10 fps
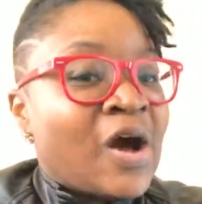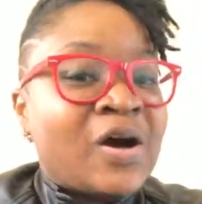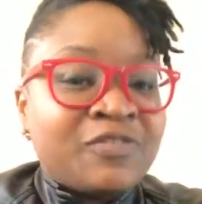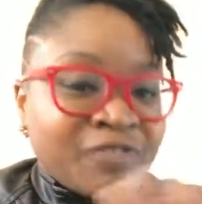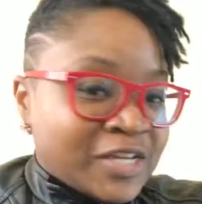
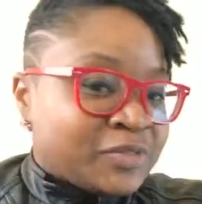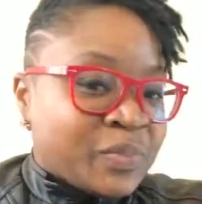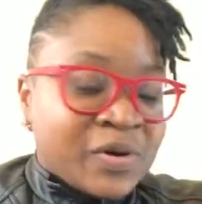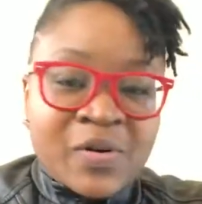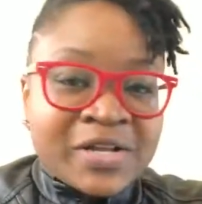on
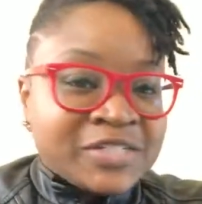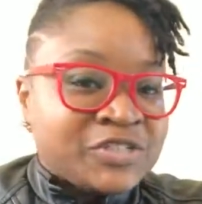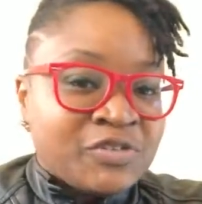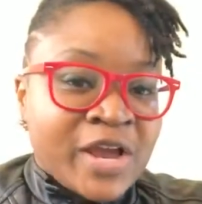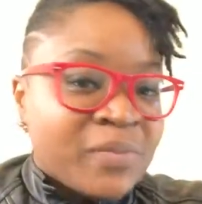Facebook or
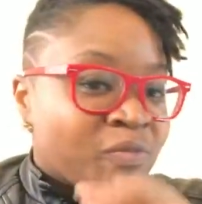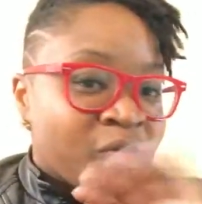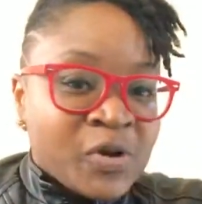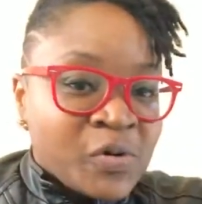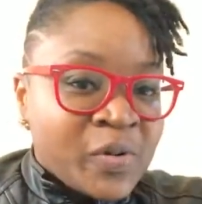Instagram
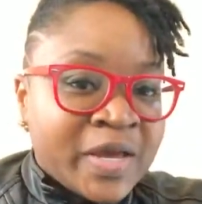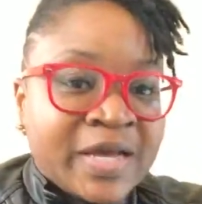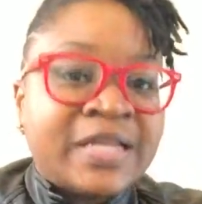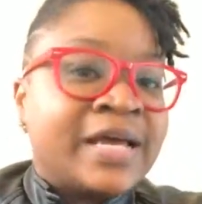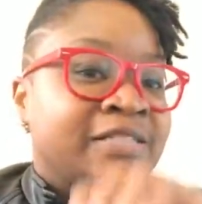real
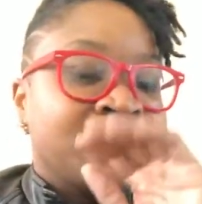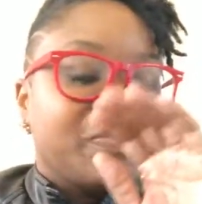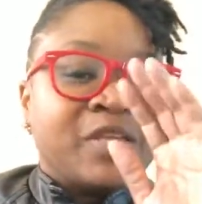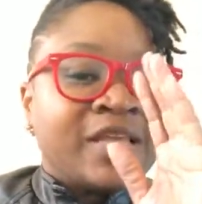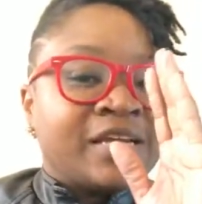quick, like
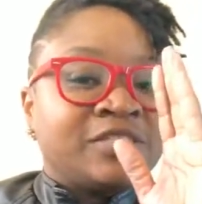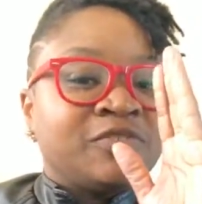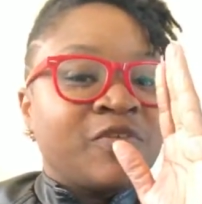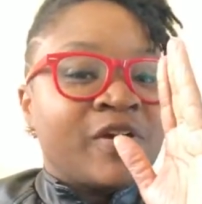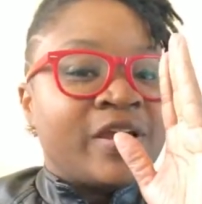something that is
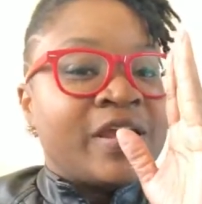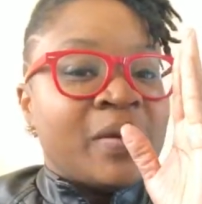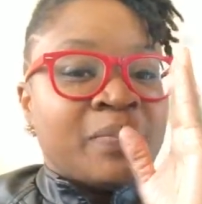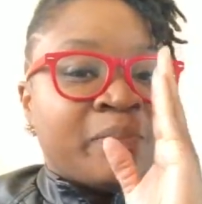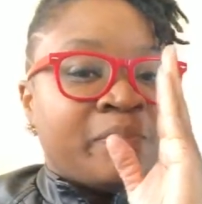very,